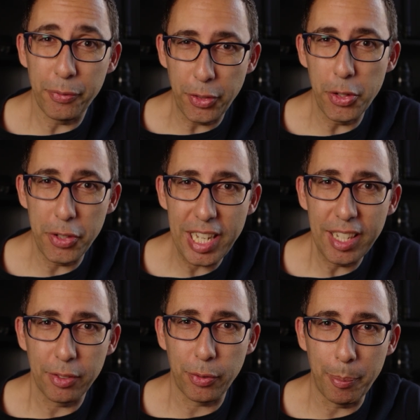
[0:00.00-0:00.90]
a few
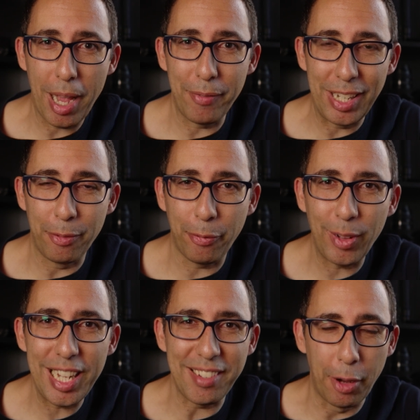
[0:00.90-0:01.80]
years from having a
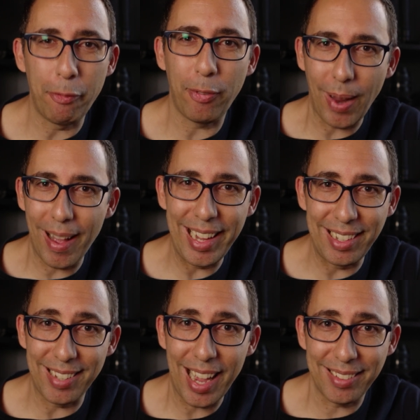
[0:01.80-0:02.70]
fleet of
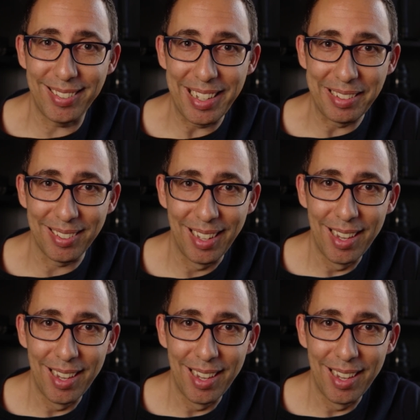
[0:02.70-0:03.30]
flying taxis